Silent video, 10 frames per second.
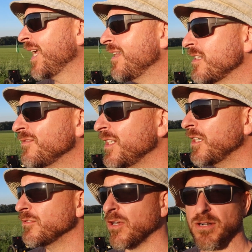And this
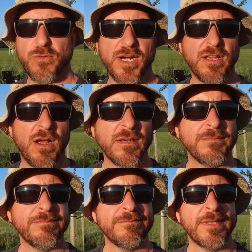video's gone quite long.
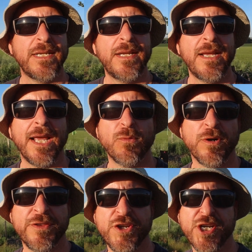And
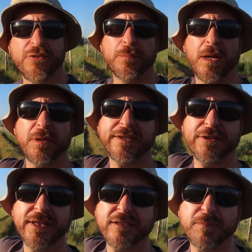we're in the Czech Republic.
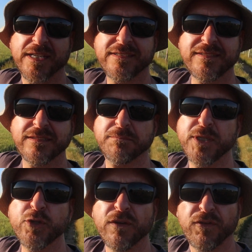Look at this place. This is
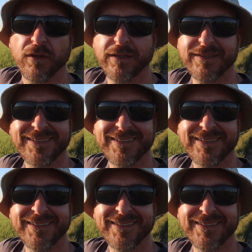beautiful.